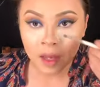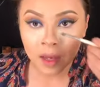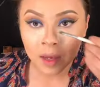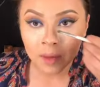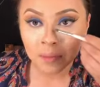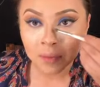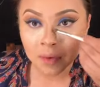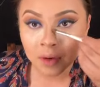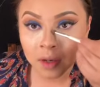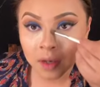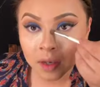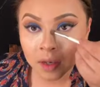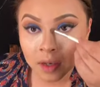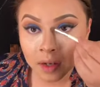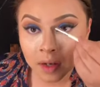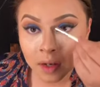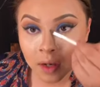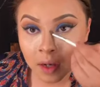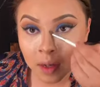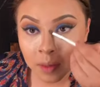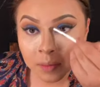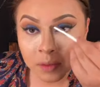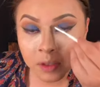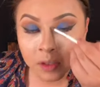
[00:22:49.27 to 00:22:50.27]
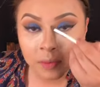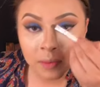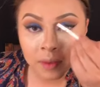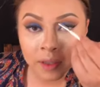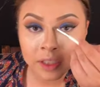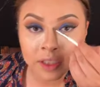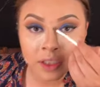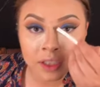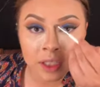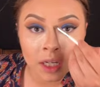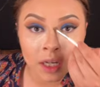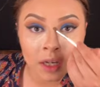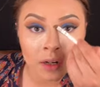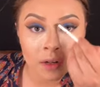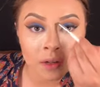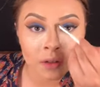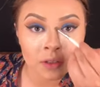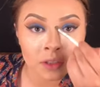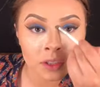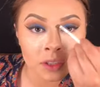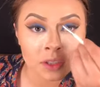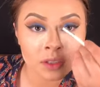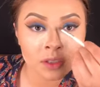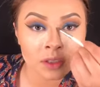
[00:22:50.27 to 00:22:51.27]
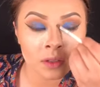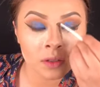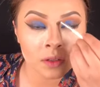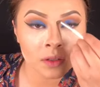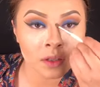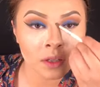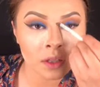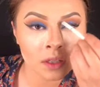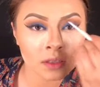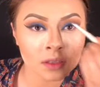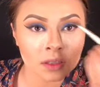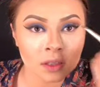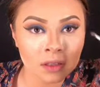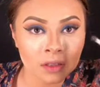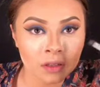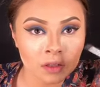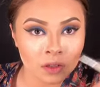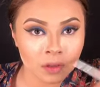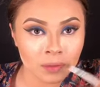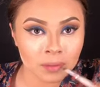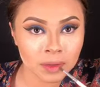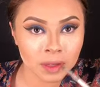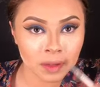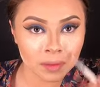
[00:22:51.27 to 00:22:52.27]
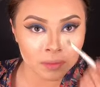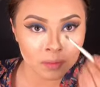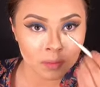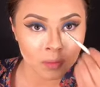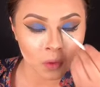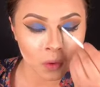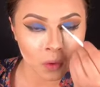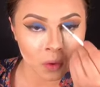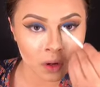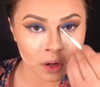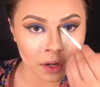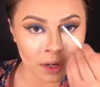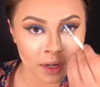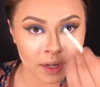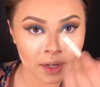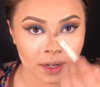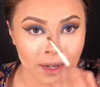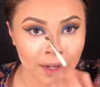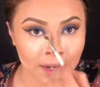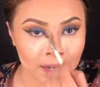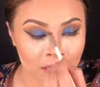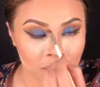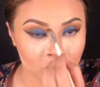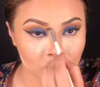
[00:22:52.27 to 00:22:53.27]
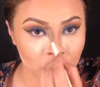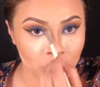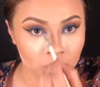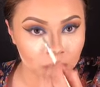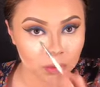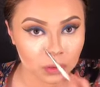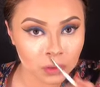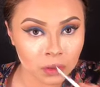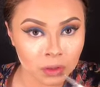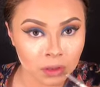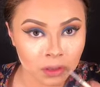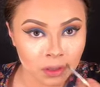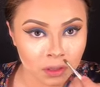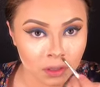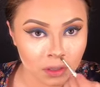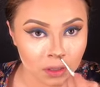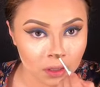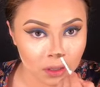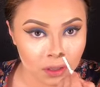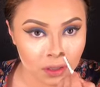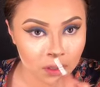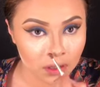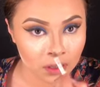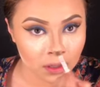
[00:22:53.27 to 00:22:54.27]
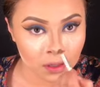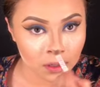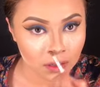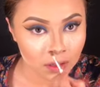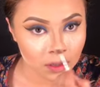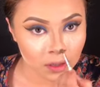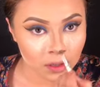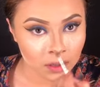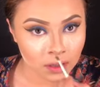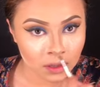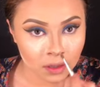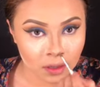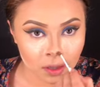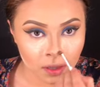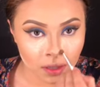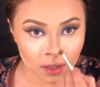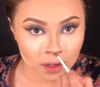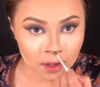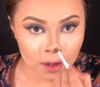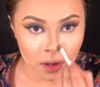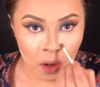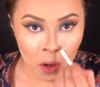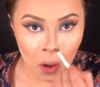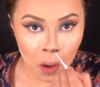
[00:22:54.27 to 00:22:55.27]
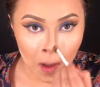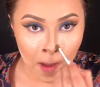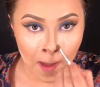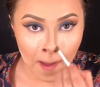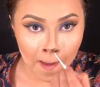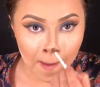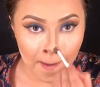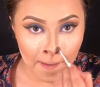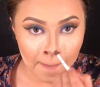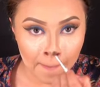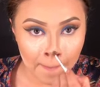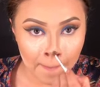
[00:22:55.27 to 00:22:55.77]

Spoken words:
I bring it up to my shadow just so it looks a little bit more natural than not.